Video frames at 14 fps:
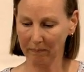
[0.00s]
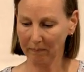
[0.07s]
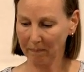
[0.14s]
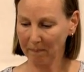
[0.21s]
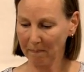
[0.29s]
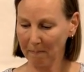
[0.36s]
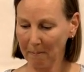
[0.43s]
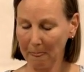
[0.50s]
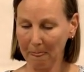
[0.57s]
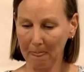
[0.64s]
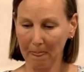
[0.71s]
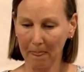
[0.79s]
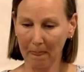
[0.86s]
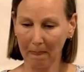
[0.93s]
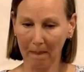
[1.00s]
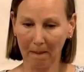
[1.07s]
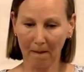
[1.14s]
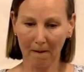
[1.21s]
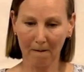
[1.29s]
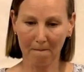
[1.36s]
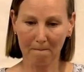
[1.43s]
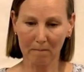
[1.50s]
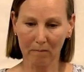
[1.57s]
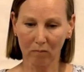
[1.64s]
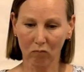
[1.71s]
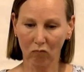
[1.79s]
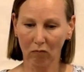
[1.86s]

[no speech]